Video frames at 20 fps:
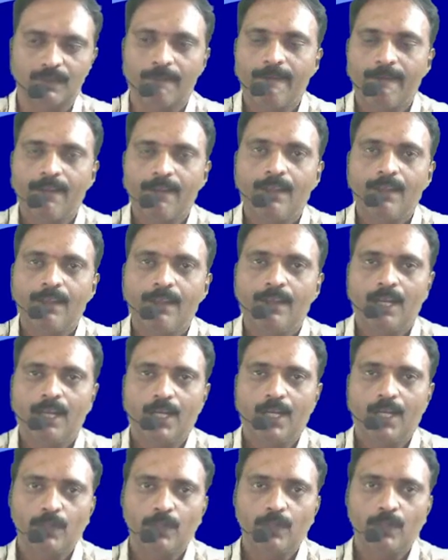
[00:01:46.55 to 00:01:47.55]
And to
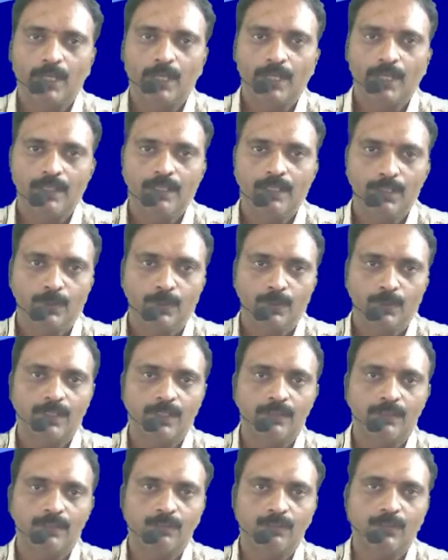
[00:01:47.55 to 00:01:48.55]
get the newtons we
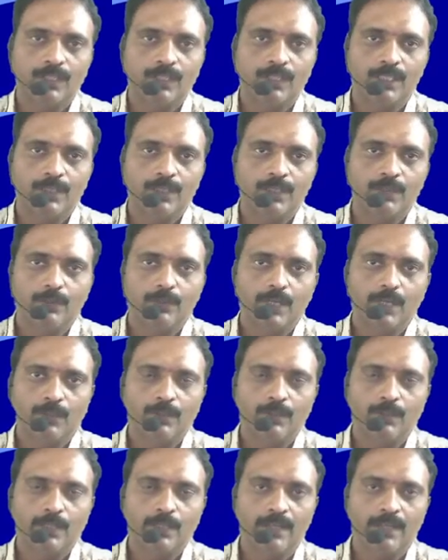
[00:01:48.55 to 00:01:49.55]
need to have
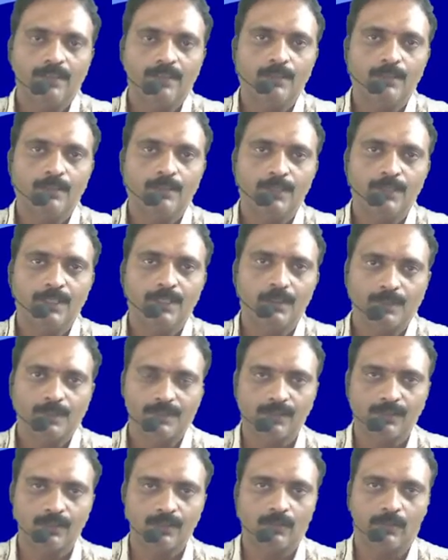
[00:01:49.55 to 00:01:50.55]
kg meter per second
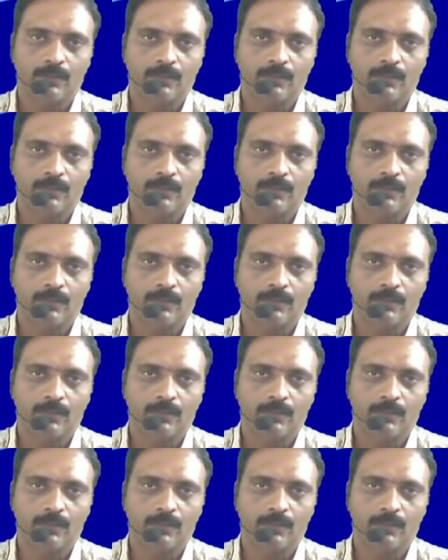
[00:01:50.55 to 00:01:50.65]
square.